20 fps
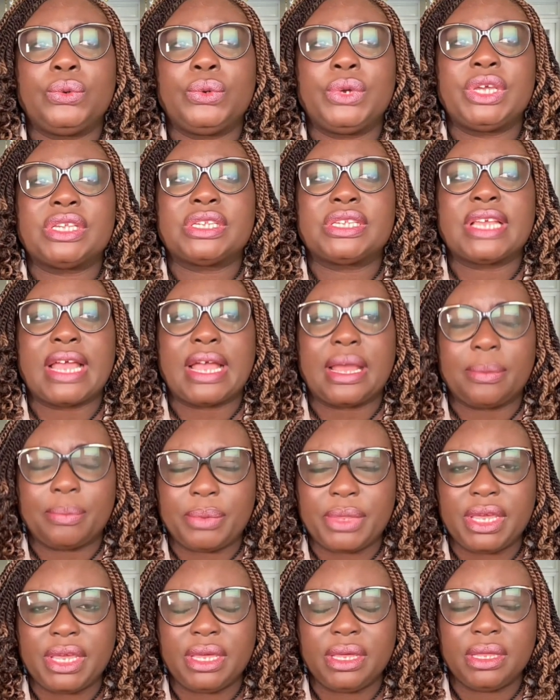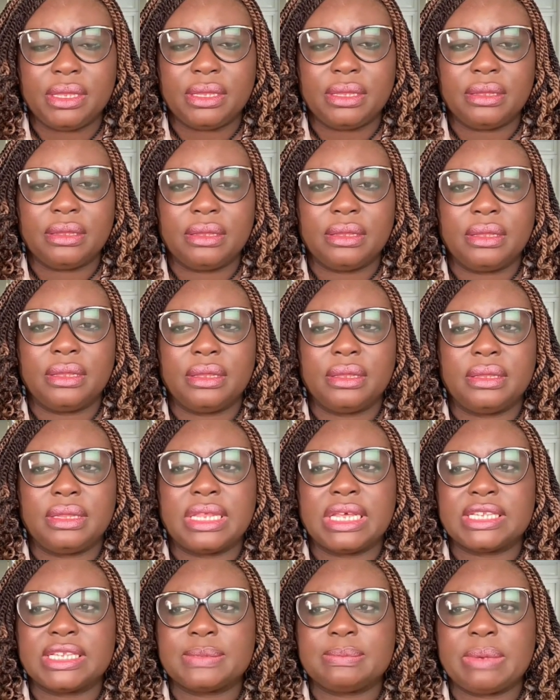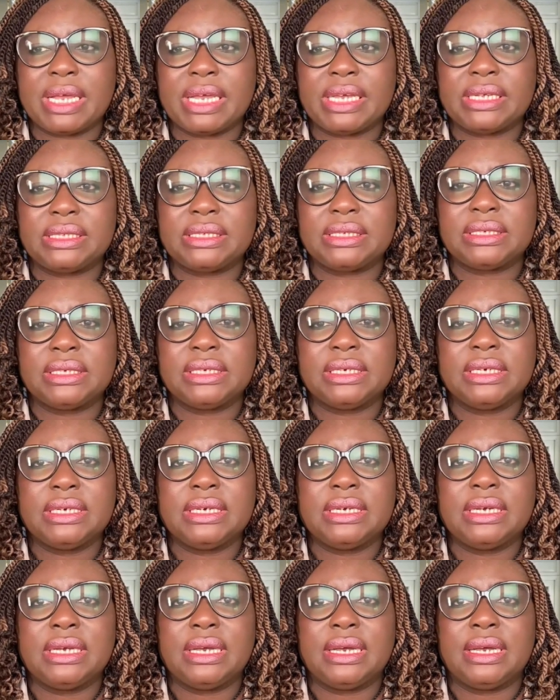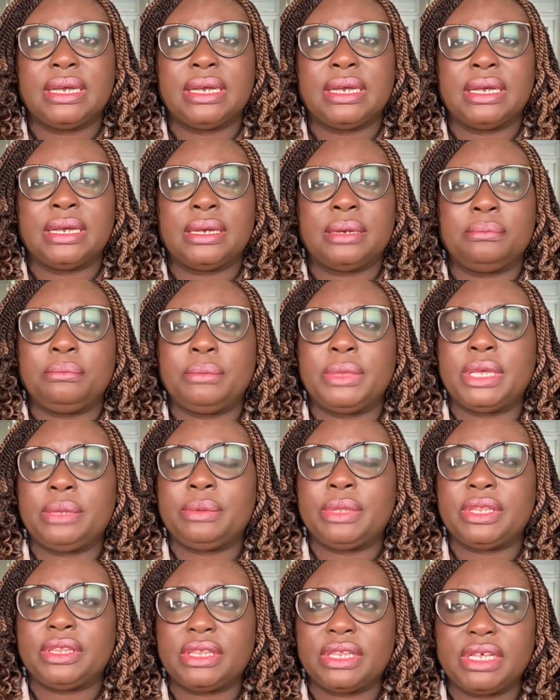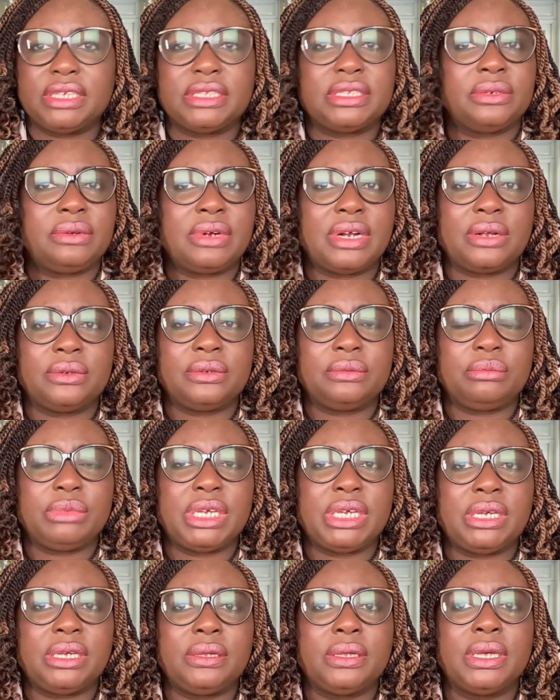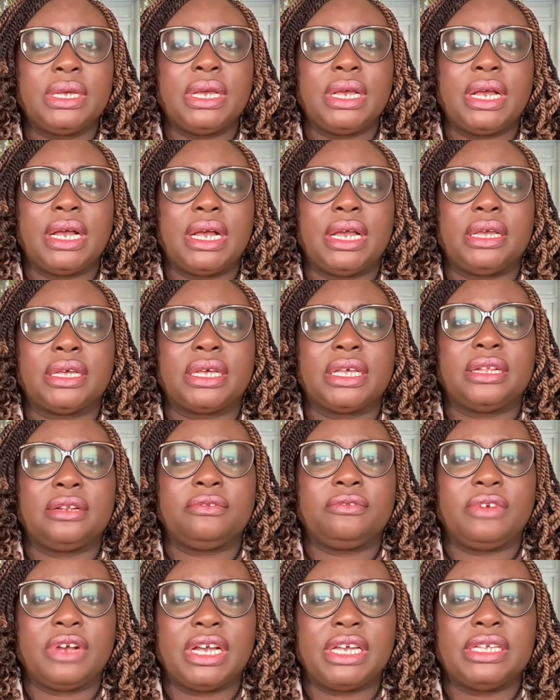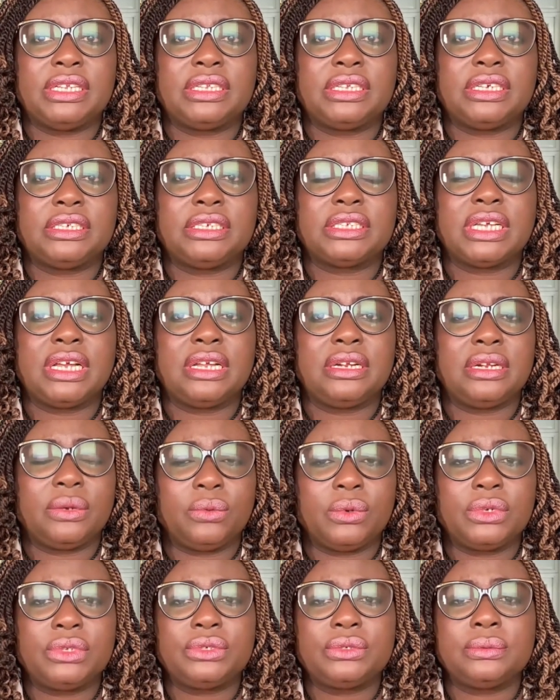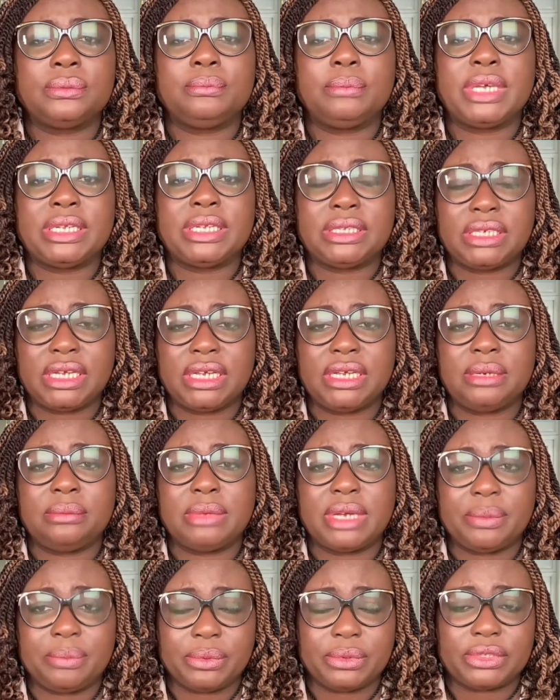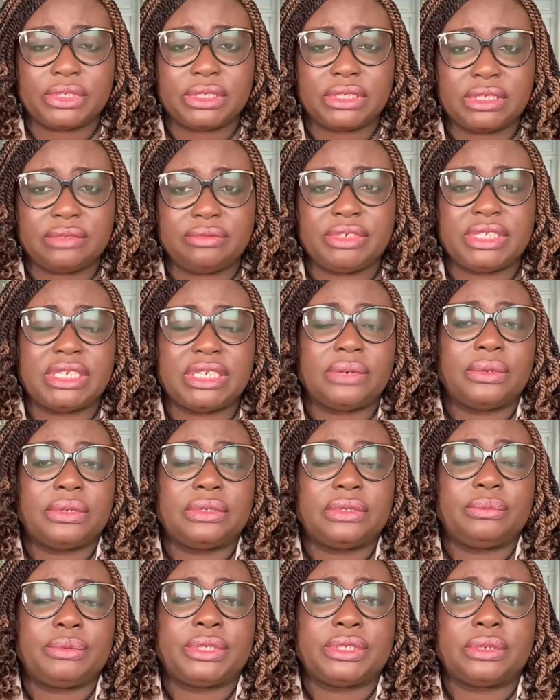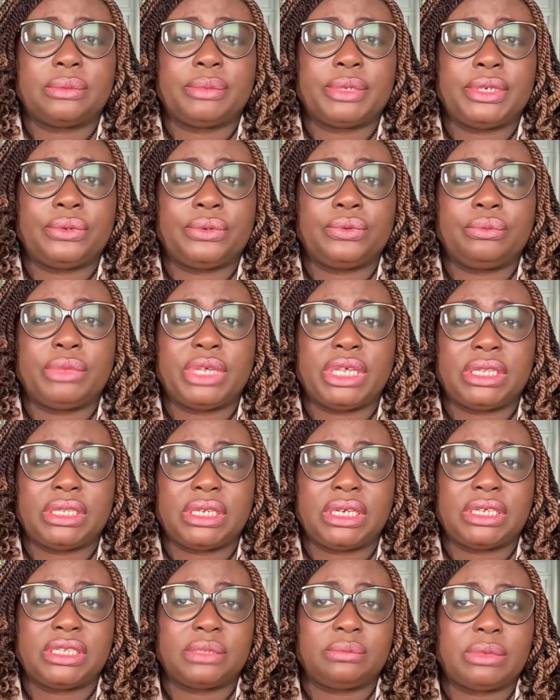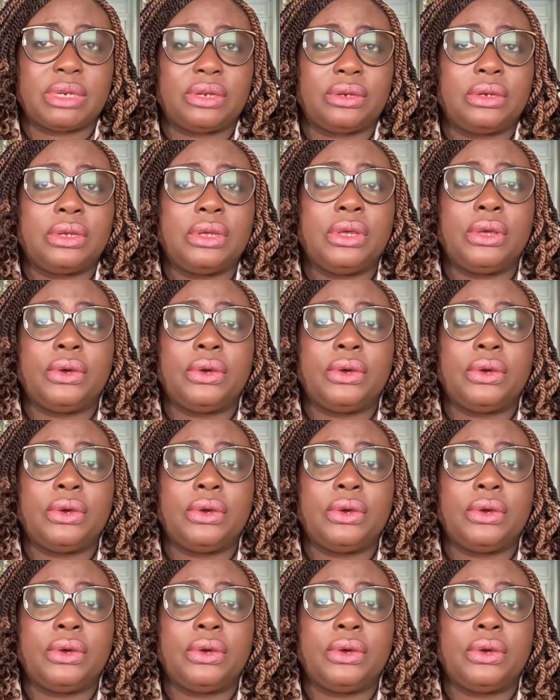is happy despite maybe things around me. I can find things, and I want to maintain my positivity. I want to be somebody who maintains my